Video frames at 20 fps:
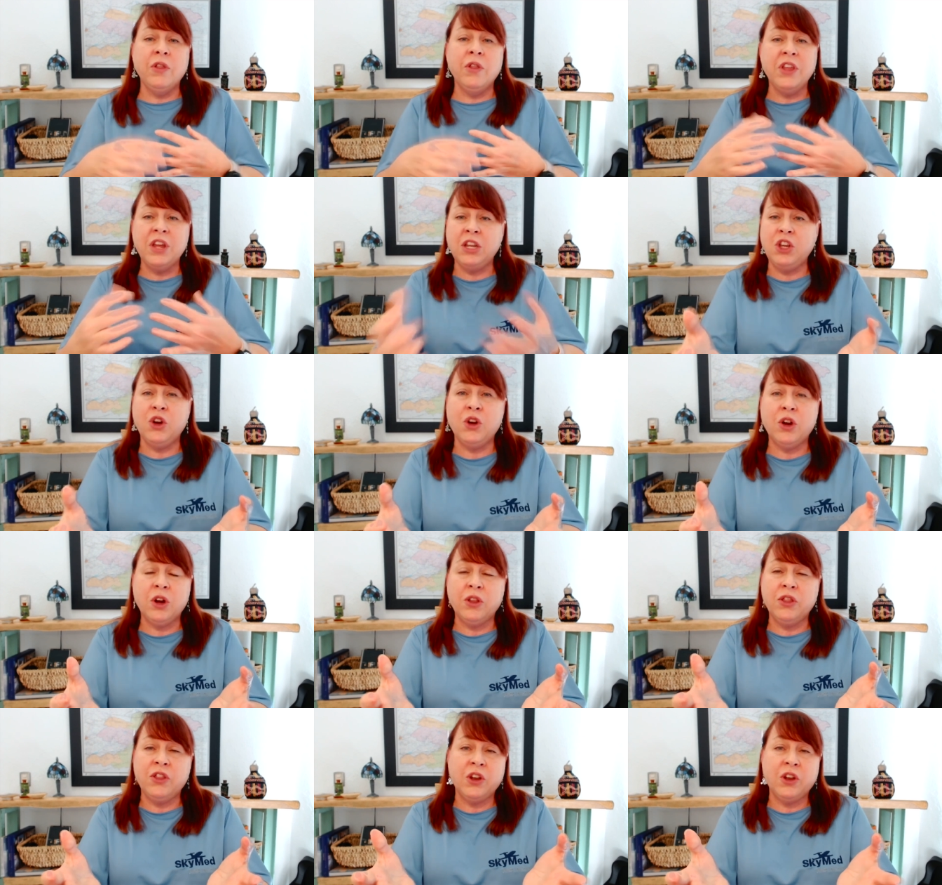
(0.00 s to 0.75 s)
Well, then
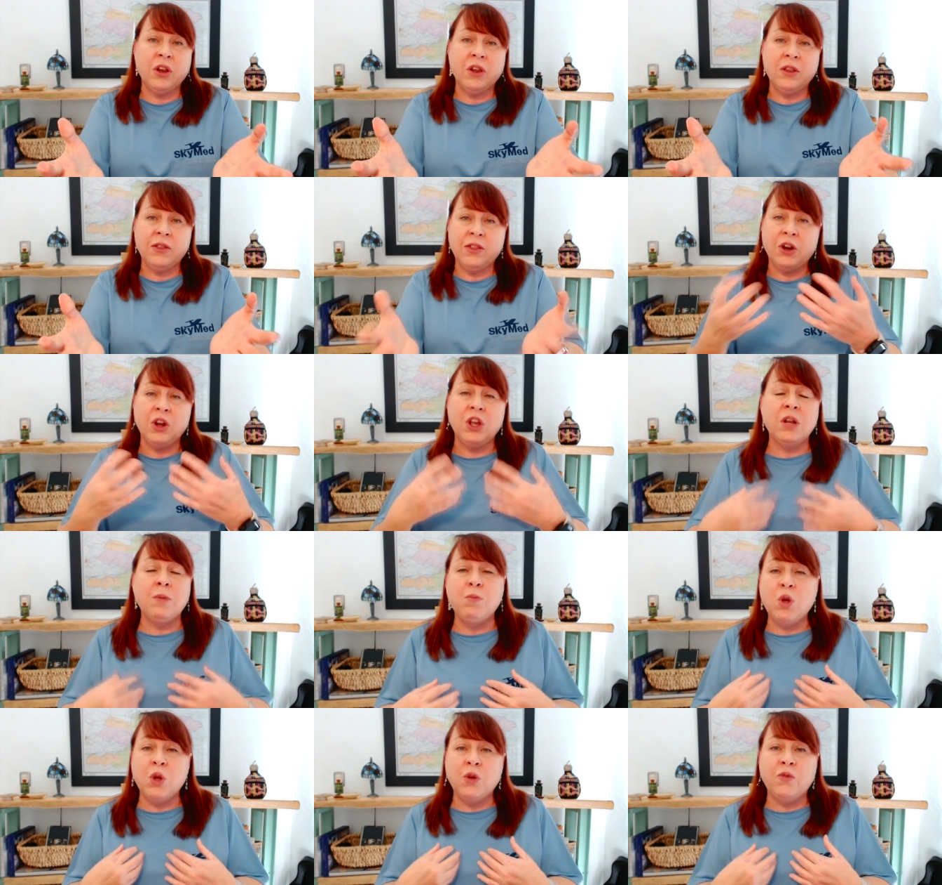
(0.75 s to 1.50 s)
you're they're
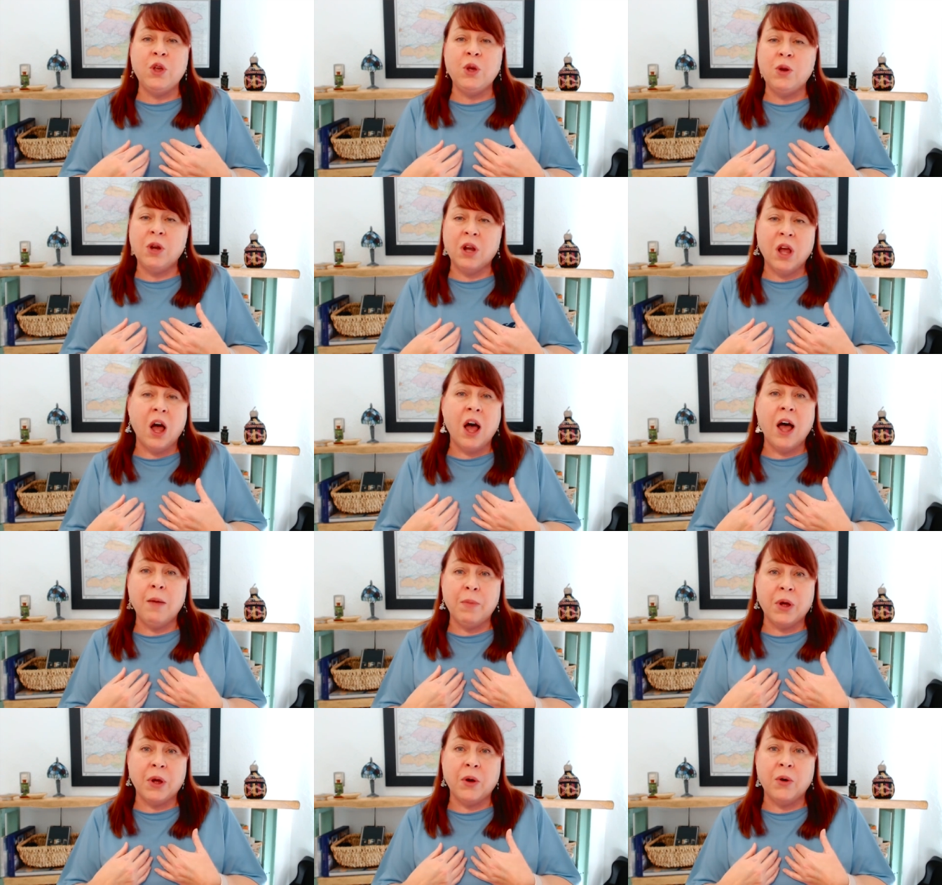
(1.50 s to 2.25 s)
going to move you to
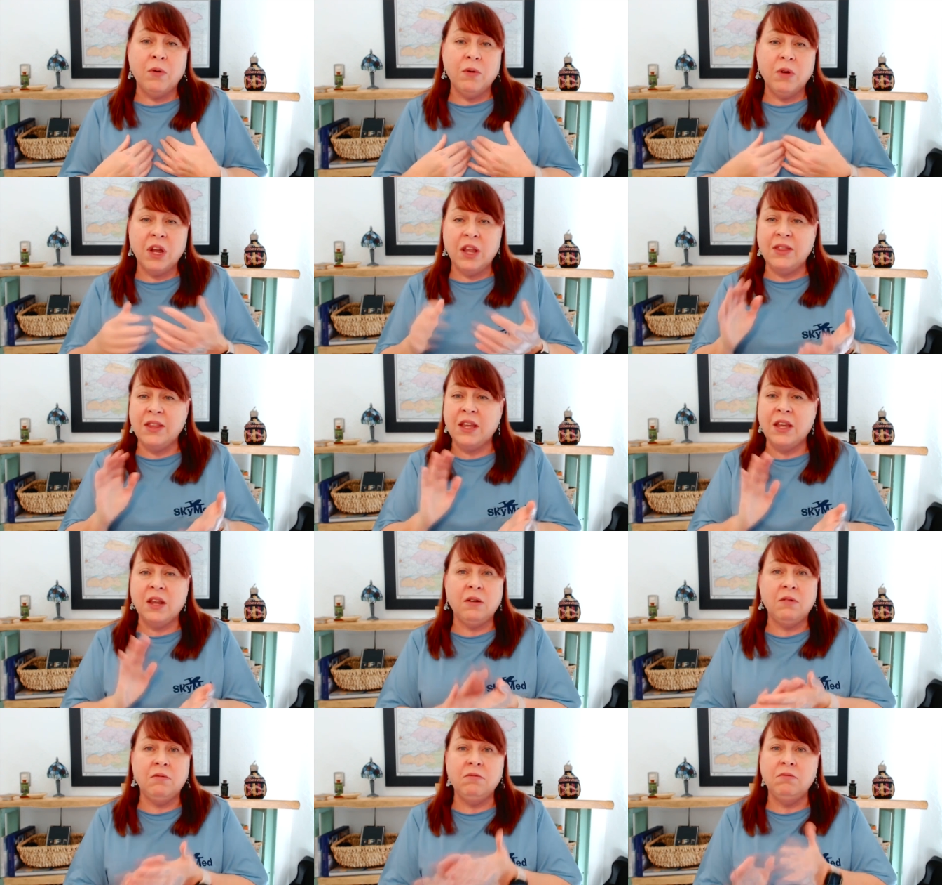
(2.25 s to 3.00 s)
Cabo, and
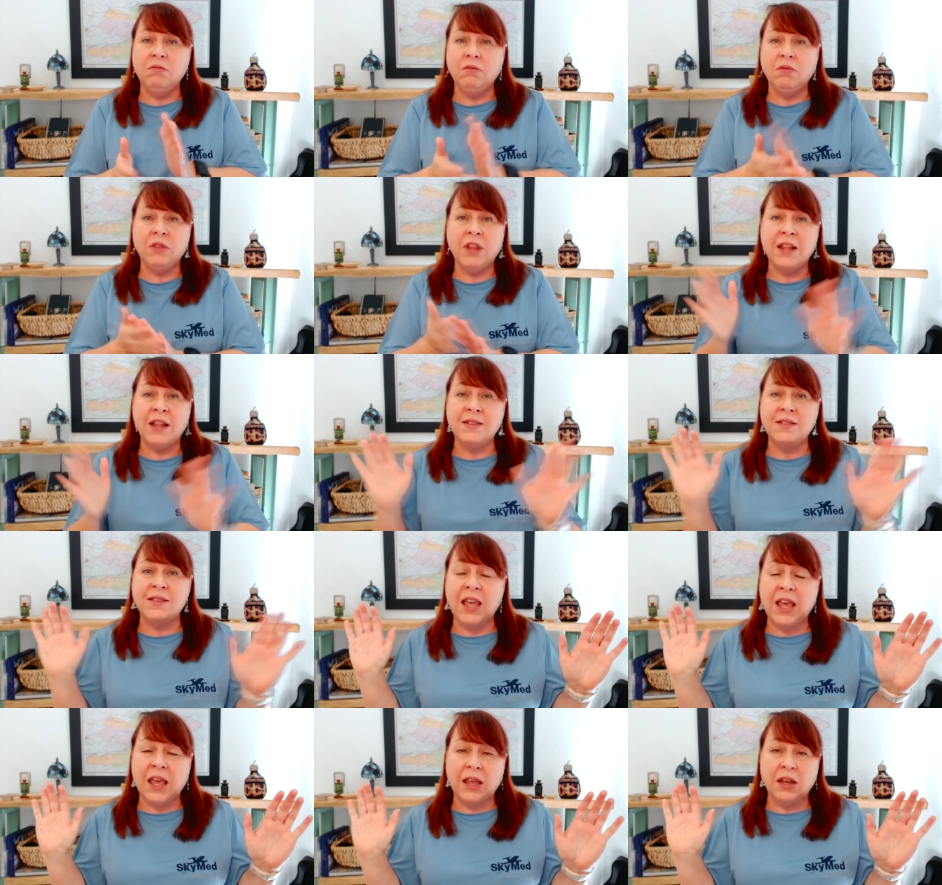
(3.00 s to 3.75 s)
then
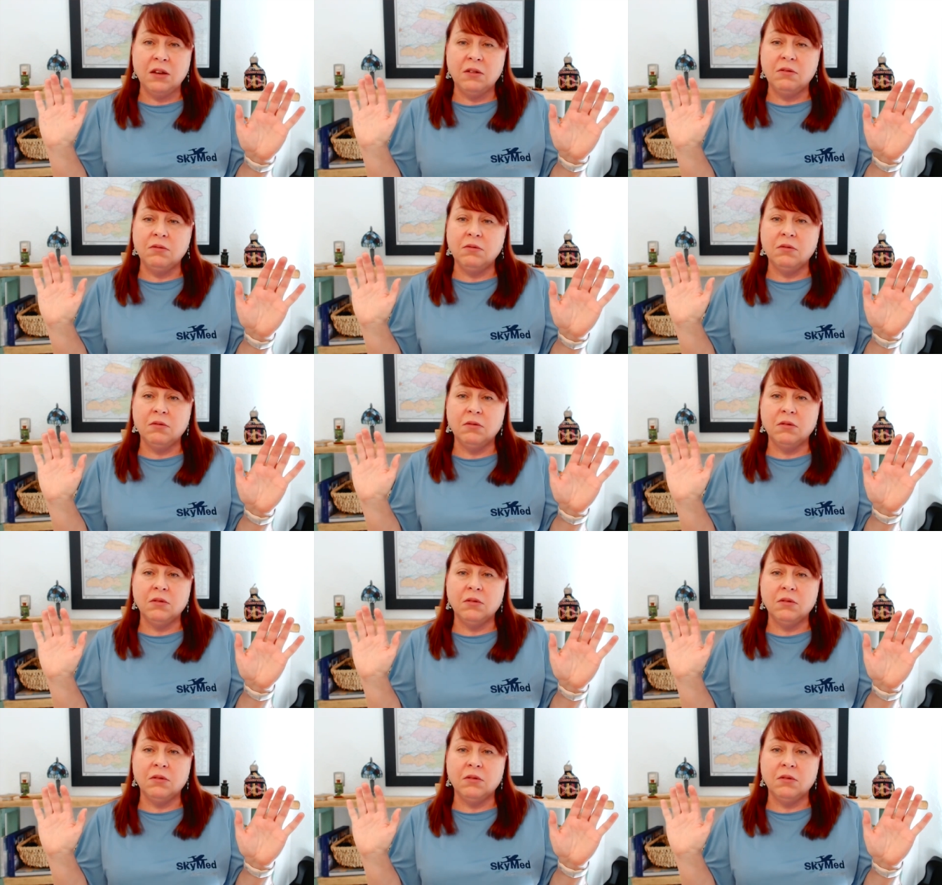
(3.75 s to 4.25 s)
that's it. Mm-hmm.